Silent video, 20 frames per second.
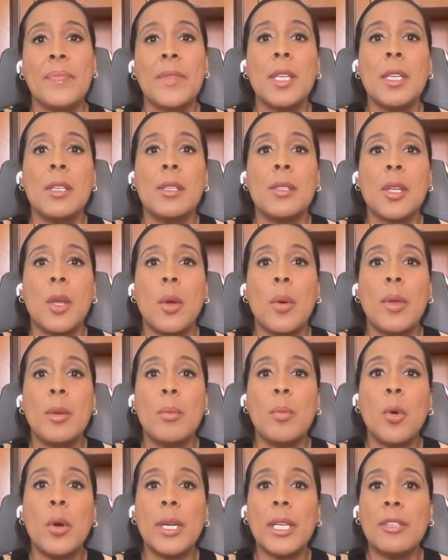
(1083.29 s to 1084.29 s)
So in the
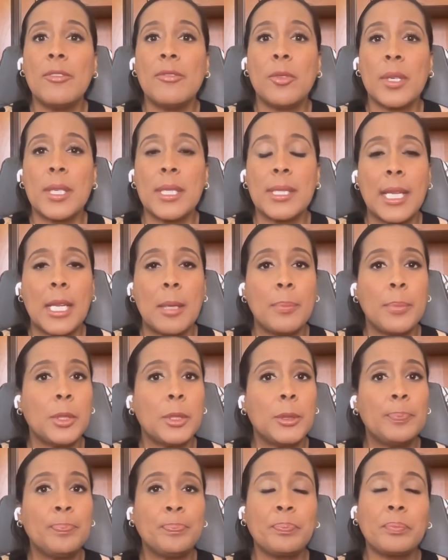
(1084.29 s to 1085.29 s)
morning, for
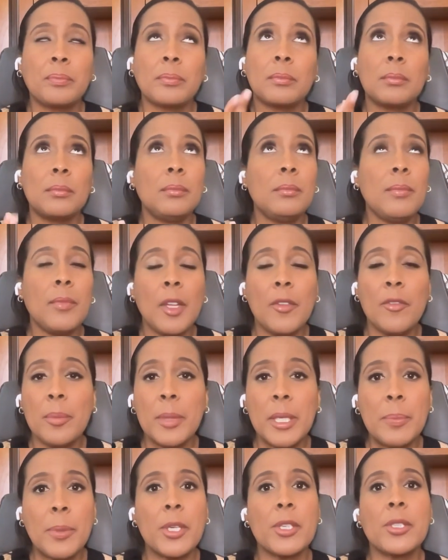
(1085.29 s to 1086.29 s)
example, for
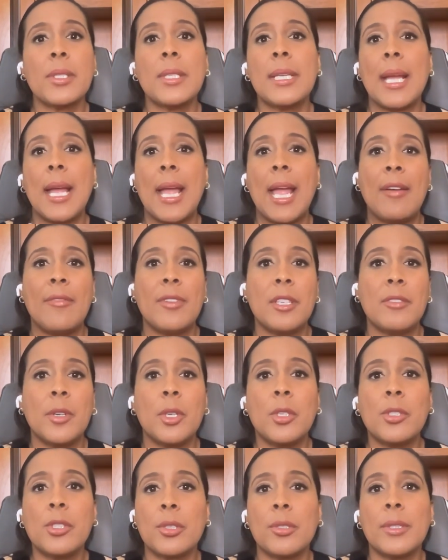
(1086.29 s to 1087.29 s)
me personally, I have a
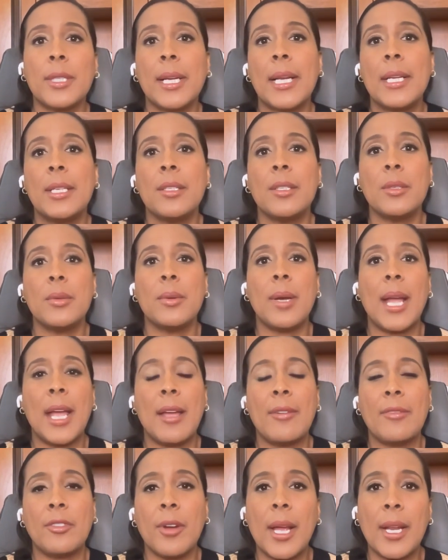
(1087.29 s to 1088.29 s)
devotional that I do, I
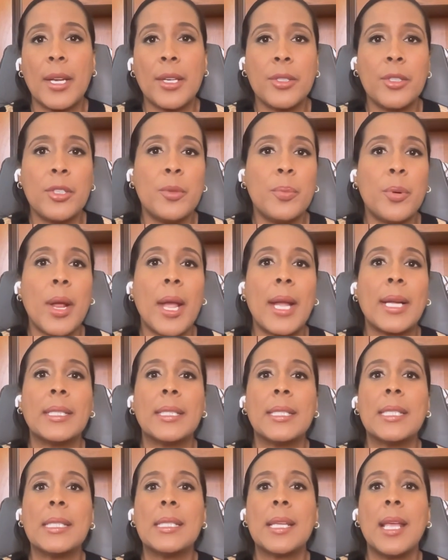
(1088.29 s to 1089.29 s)
have gratitude
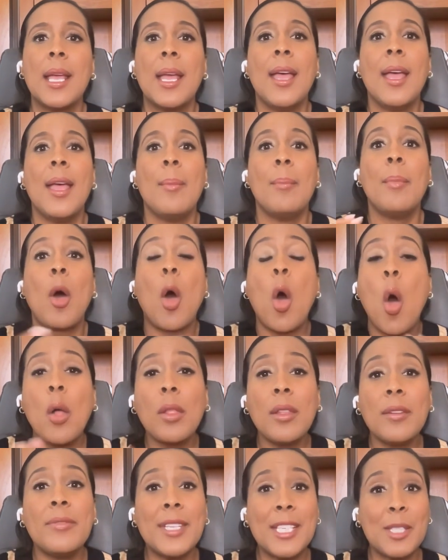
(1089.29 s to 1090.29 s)
practice,
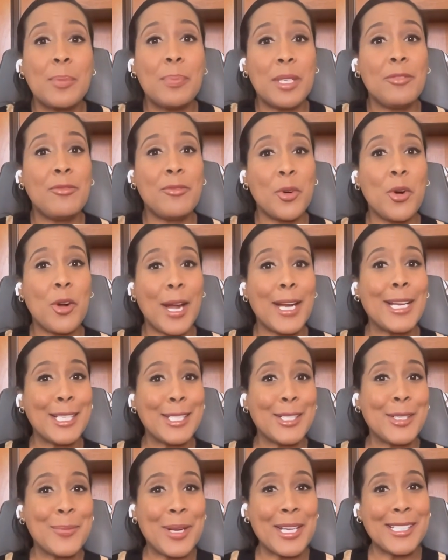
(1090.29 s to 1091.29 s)
all of this before I
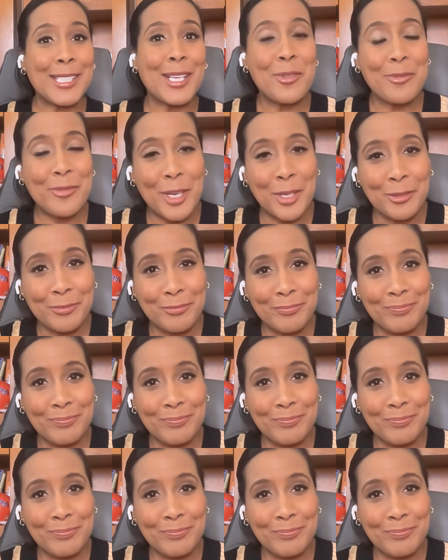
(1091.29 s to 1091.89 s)
get to my cell phone